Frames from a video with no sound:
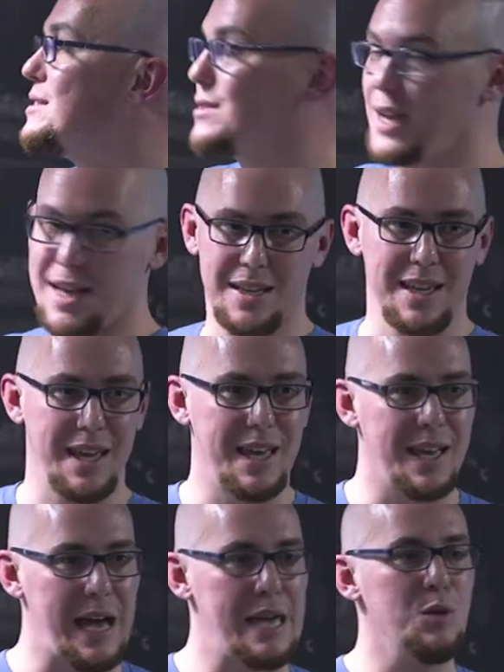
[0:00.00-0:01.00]
standing
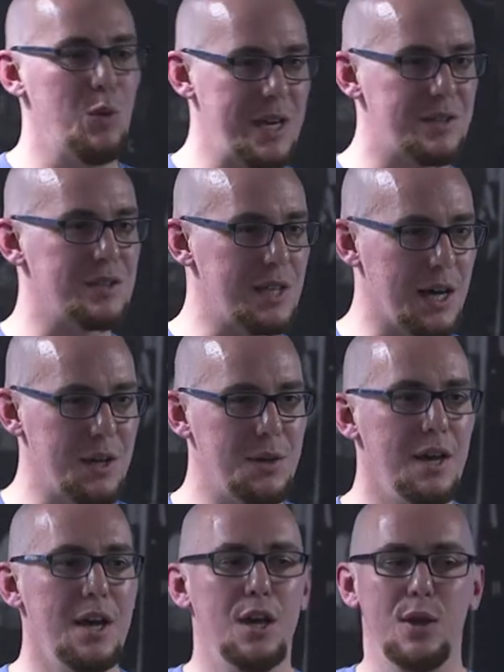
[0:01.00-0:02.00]
here eight weeks ago
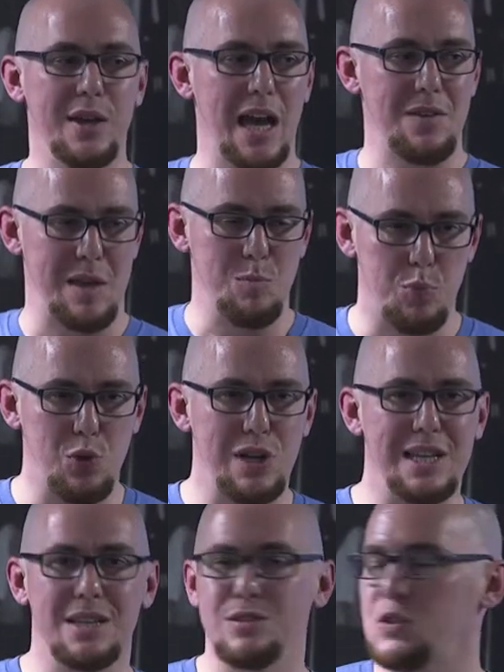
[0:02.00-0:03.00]
who gave a
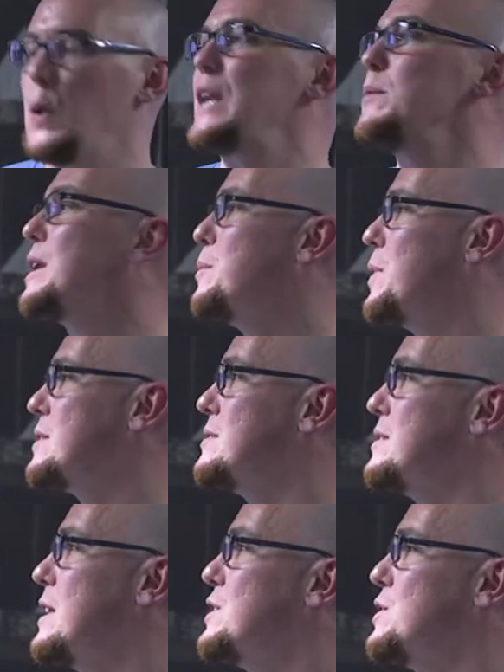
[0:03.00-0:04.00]
brilliant 20 minute
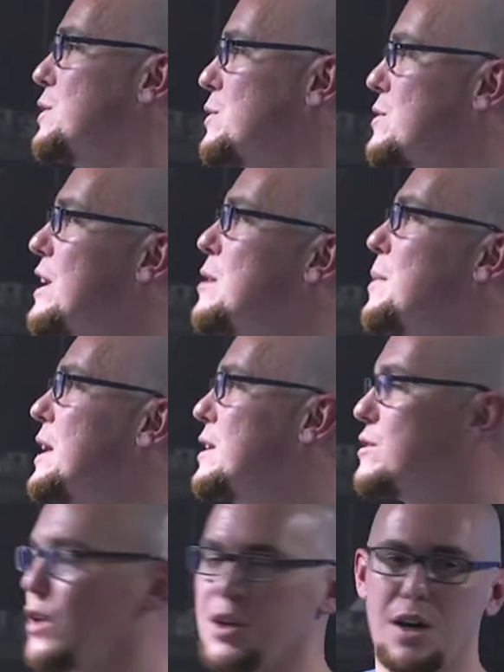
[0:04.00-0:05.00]
presentation on schema.
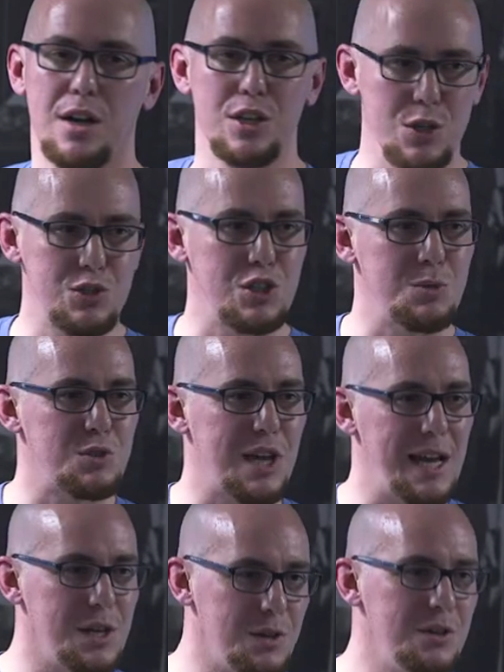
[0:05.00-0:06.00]
It's on our YouTube
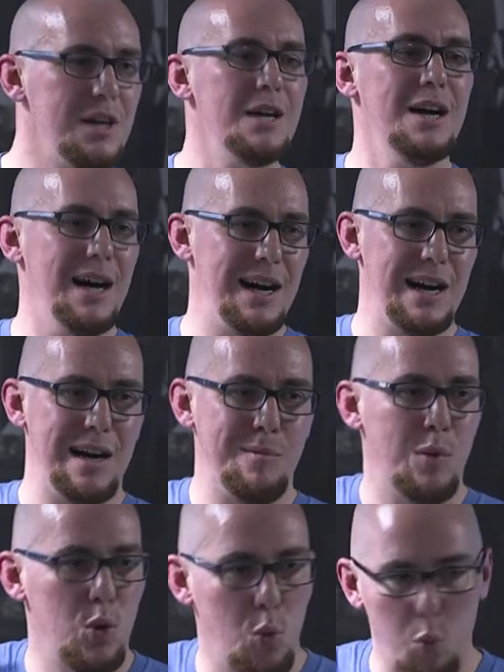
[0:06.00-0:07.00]
channel.
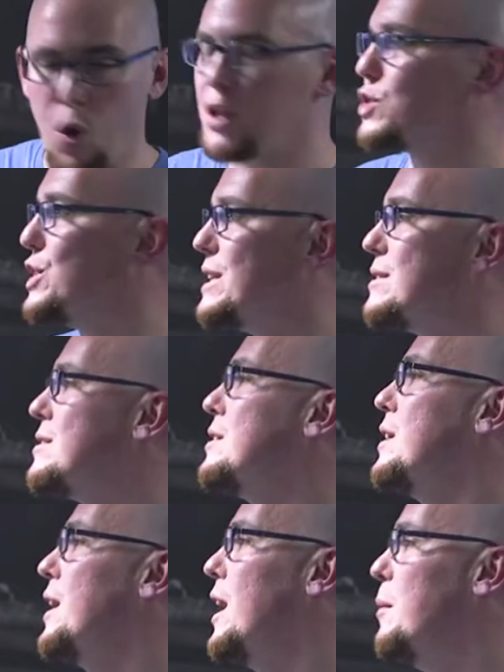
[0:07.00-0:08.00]
Um, watch it,
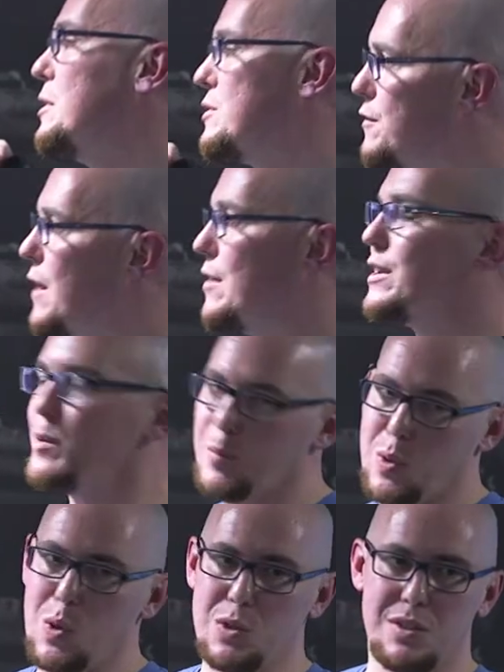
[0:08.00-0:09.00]
um, it's very
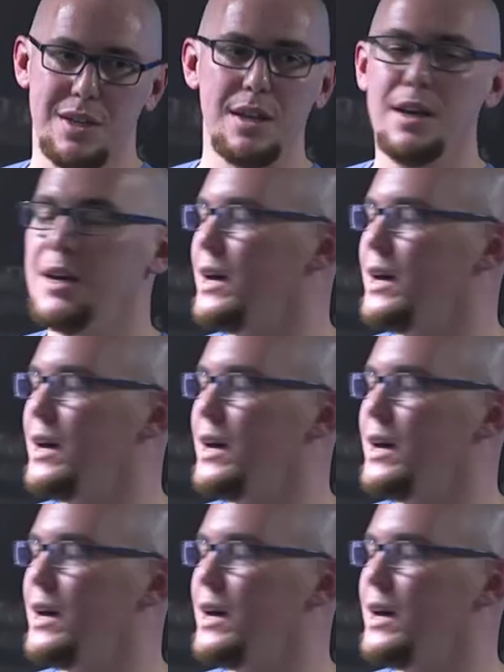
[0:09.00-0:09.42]
important.